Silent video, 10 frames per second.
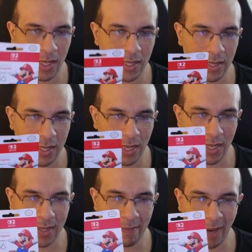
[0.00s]

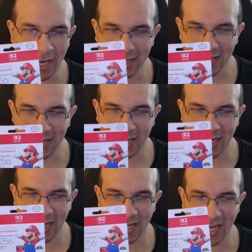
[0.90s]

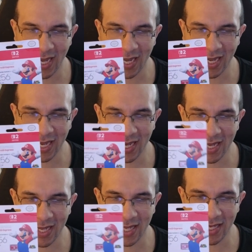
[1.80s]
unboxing,
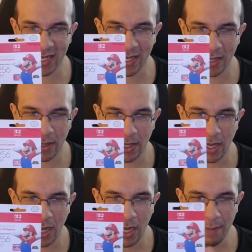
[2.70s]
and
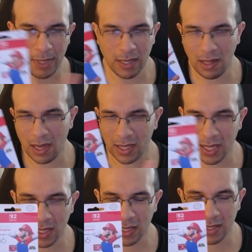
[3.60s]
I mean, I
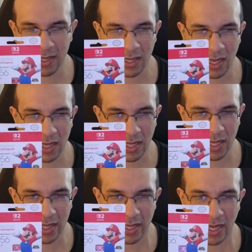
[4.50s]
guess
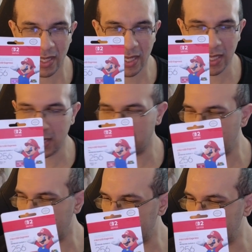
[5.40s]
I can
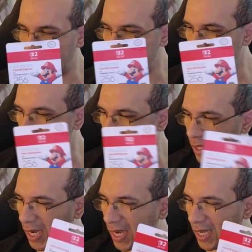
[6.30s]
show you
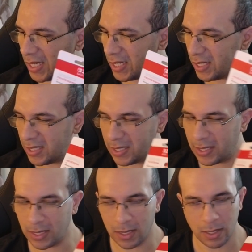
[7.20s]
guys
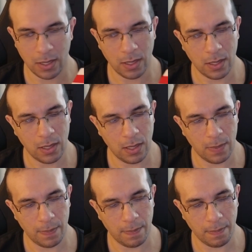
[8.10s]

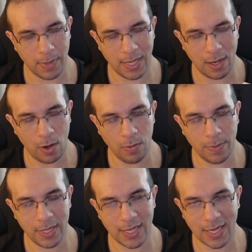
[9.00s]
me
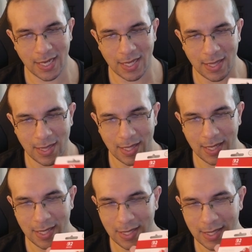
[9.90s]
opening
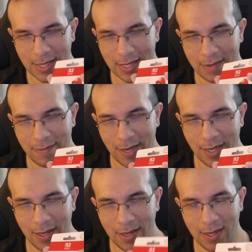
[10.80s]
this, right?
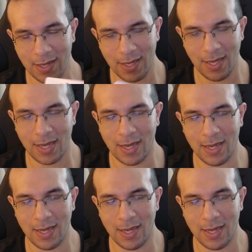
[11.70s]
Yeah,